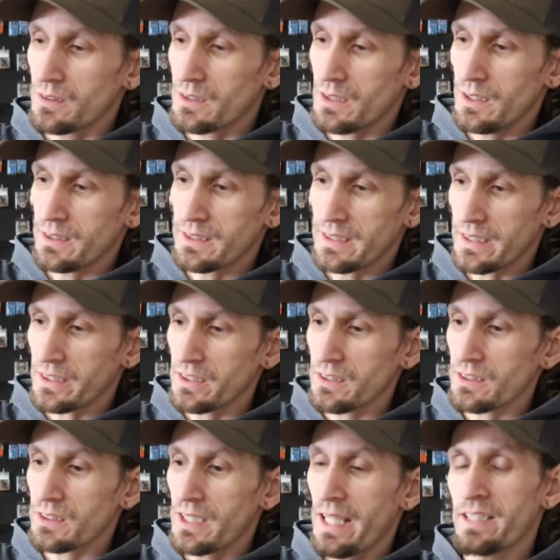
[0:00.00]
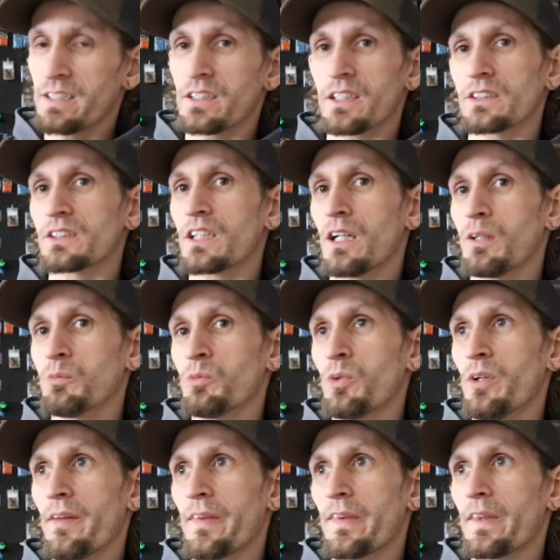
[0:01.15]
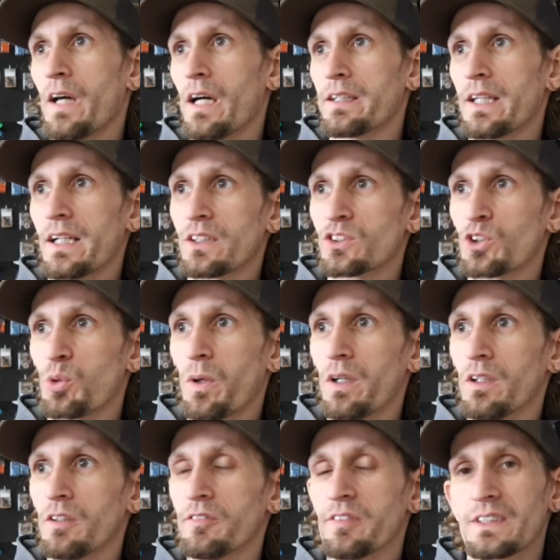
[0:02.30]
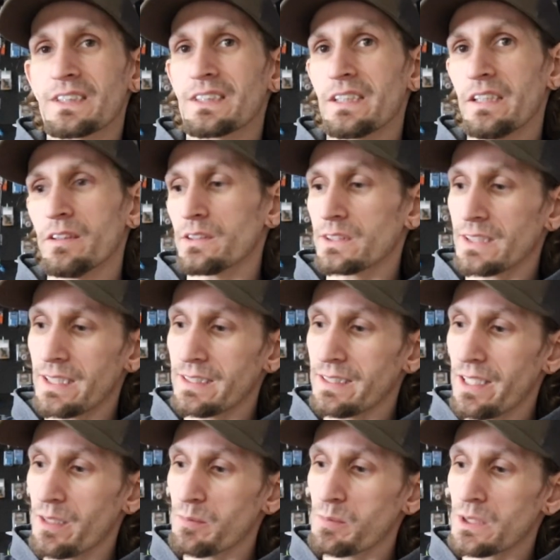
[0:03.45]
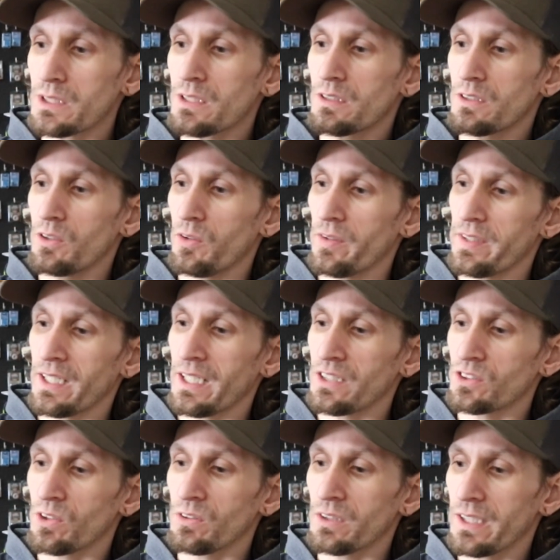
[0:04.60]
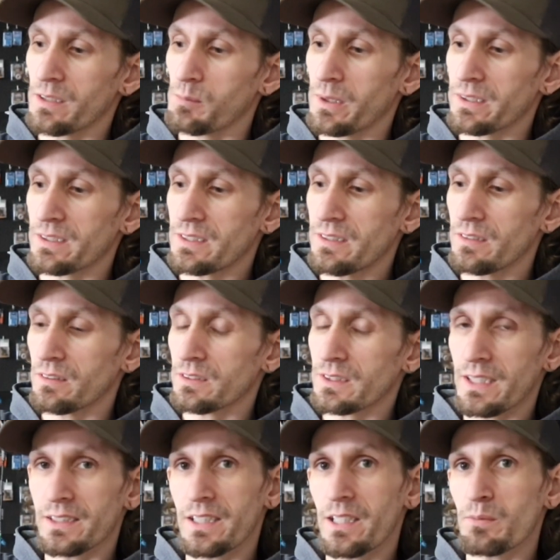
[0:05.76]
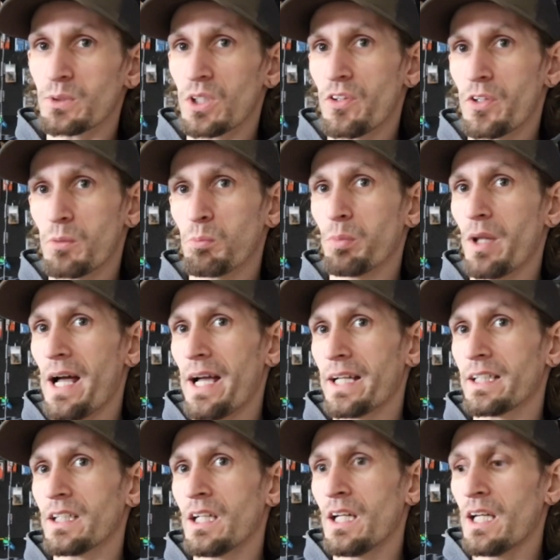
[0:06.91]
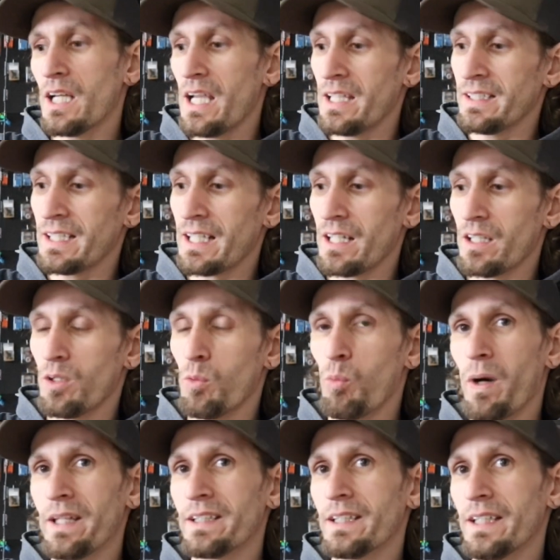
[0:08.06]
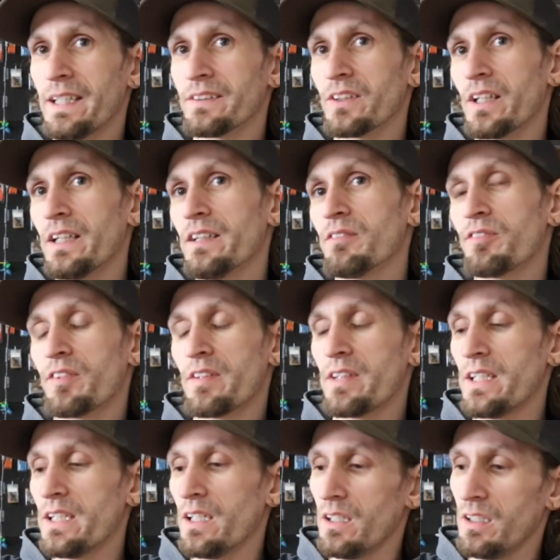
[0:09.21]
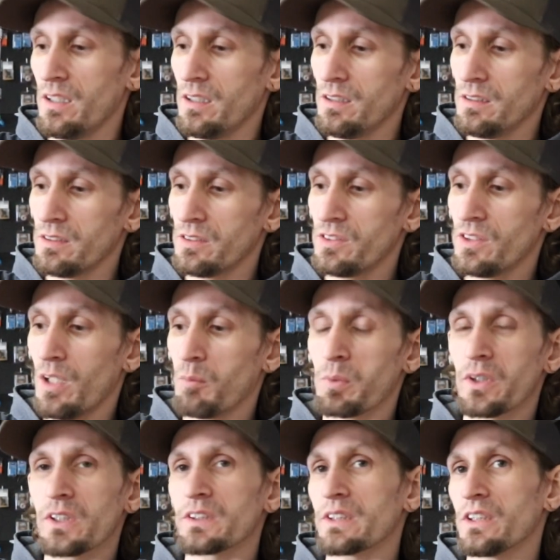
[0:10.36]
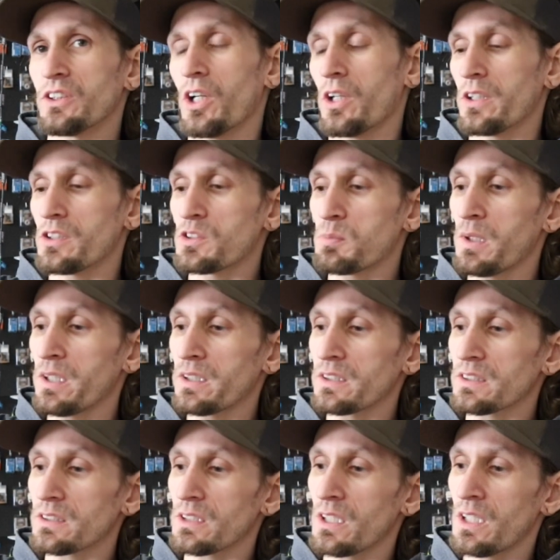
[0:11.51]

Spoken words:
the stickers, and it does come with, I think, 12 steel sight tapes. The only thing I don't like about the steel sight tapes are they're black and they got a white inlay for the numbers and yardage marks.